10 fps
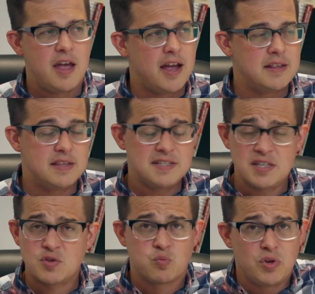And this
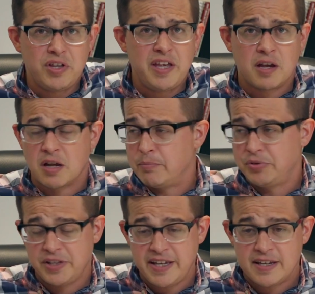is really a
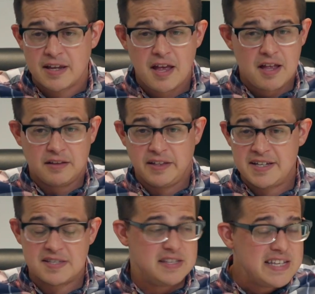complete
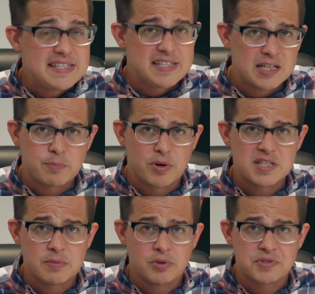list. These 6
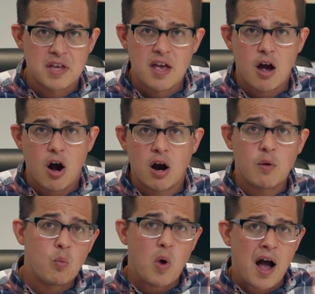principles are
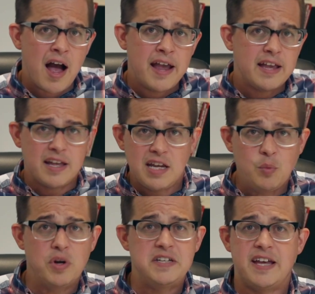why
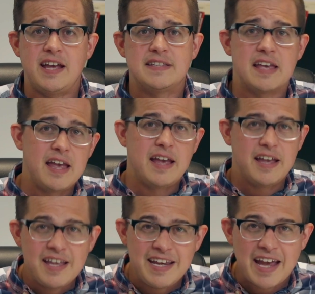anyone takes
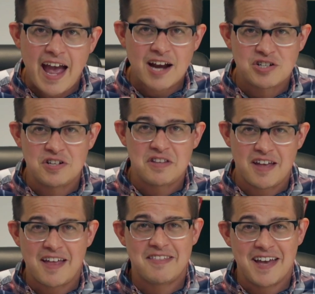any action
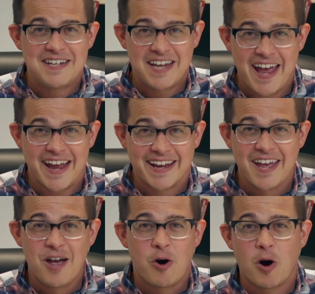that they take
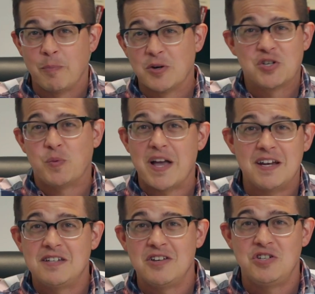or
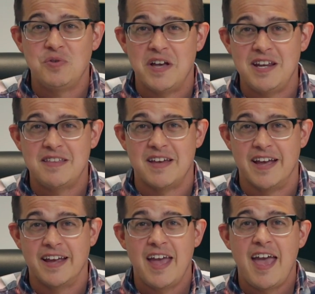persuaded to do
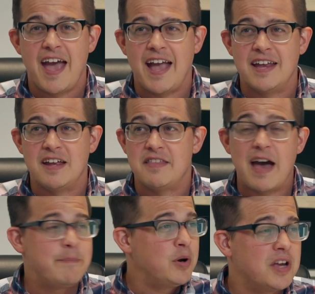anything. And
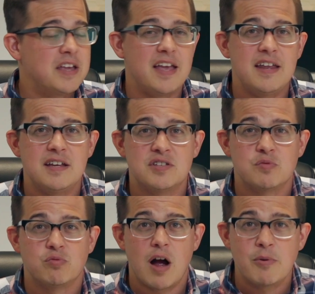that again is
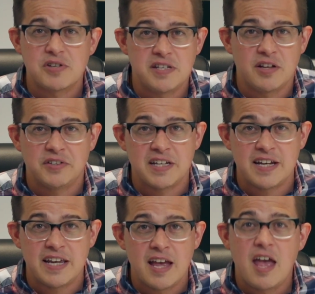Robert
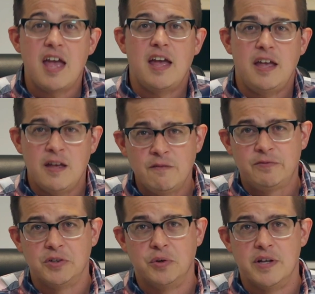Cialdini,
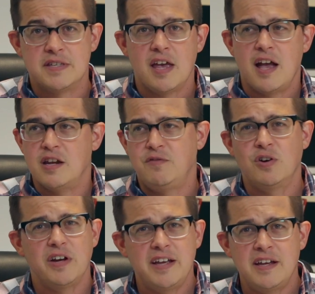Influence. And if
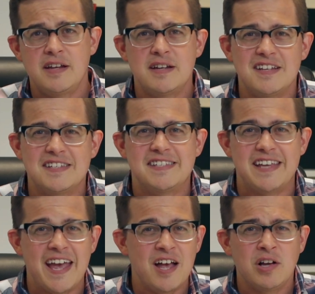you're in
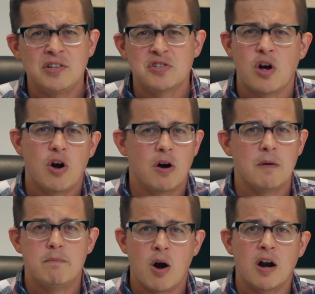sales or
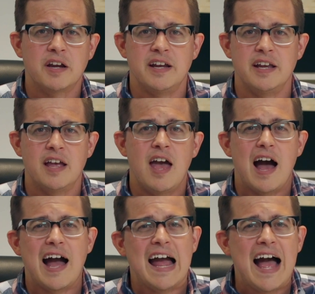marketing,
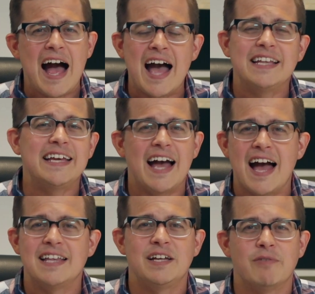I highly,
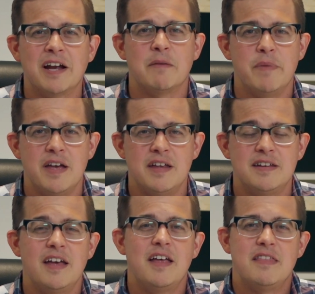highly recommend
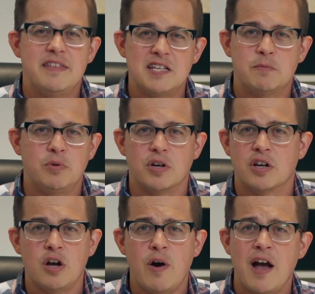this book.
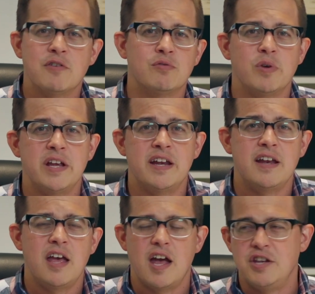Go out and read
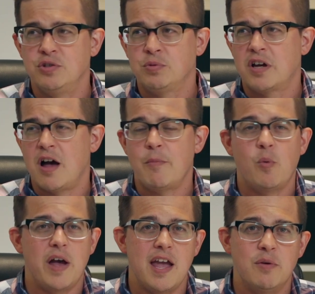it, and you'll come
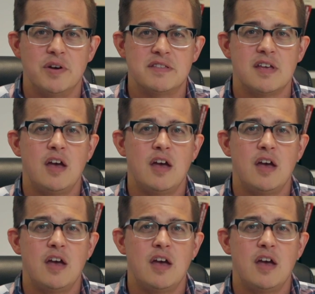away with